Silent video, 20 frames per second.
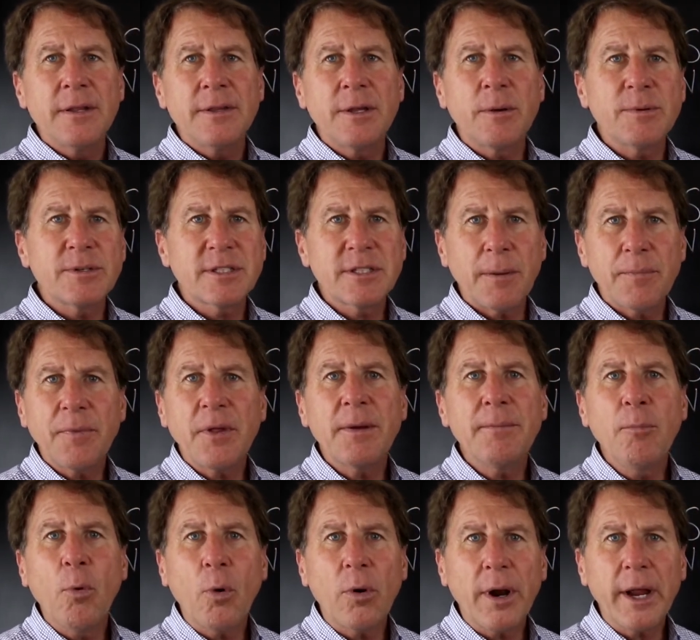there was something
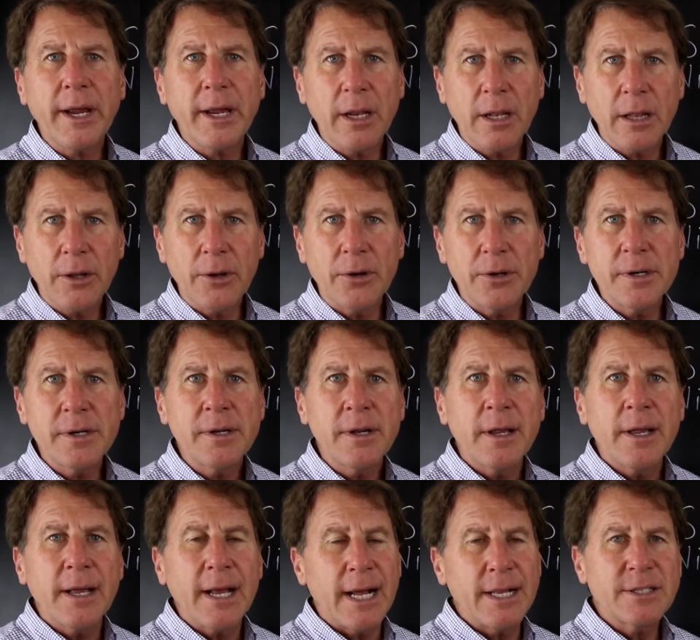more I could learn,
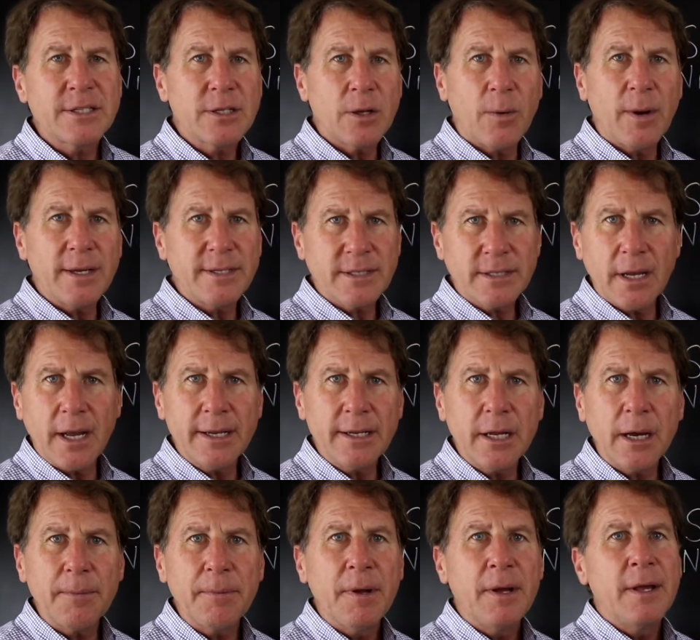and so I signed
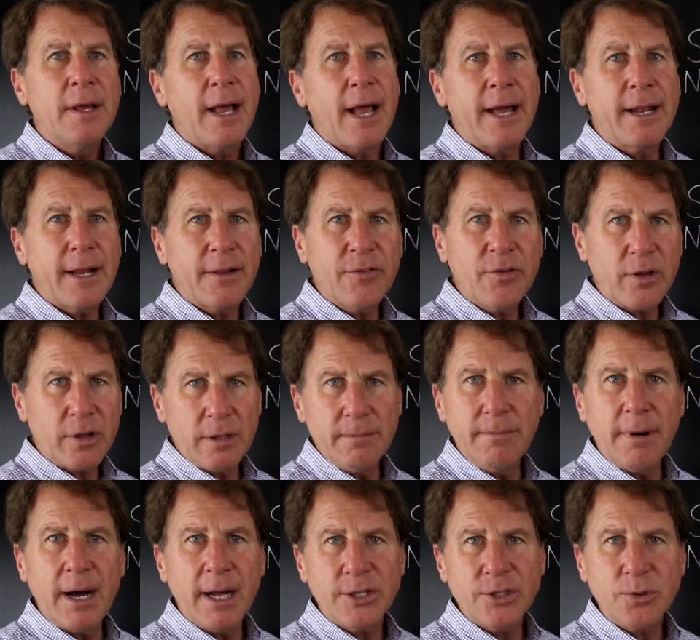up and I took the
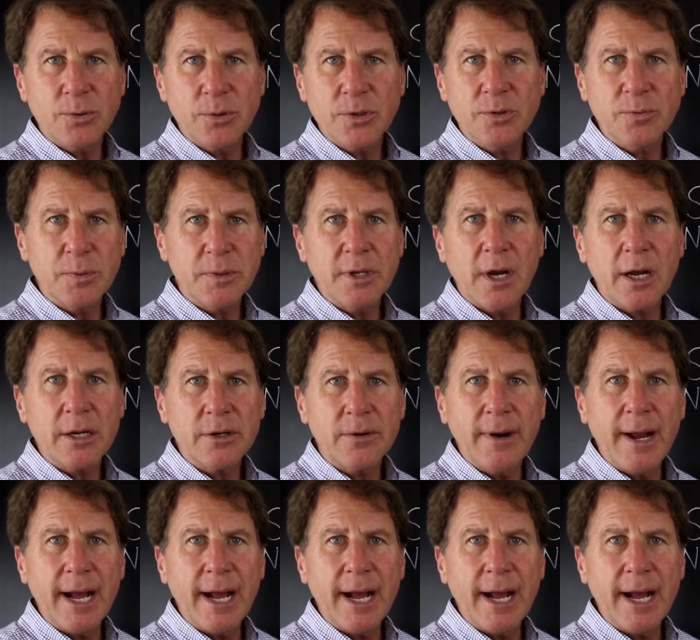modules with Dr.